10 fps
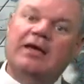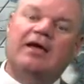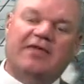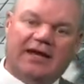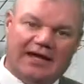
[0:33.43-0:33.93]

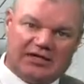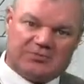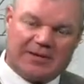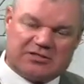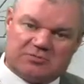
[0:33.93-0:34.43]
And then I
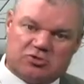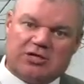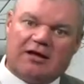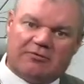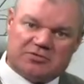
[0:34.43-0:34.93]
expect some
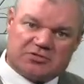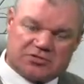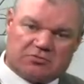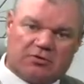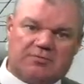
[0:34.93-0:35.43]
showers and
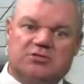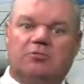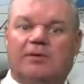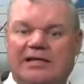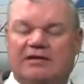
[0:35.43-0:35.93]
storms
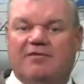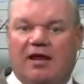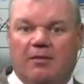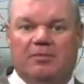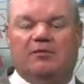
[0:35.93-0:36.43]
to
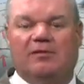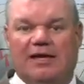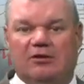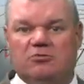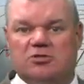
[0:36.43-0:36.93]
redevelop
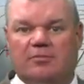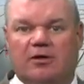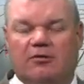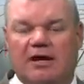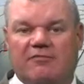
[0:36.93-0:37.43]
later
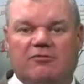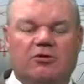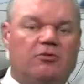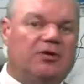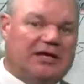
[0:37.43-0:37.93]
tomorrow
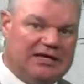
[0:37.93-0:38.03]
afternoon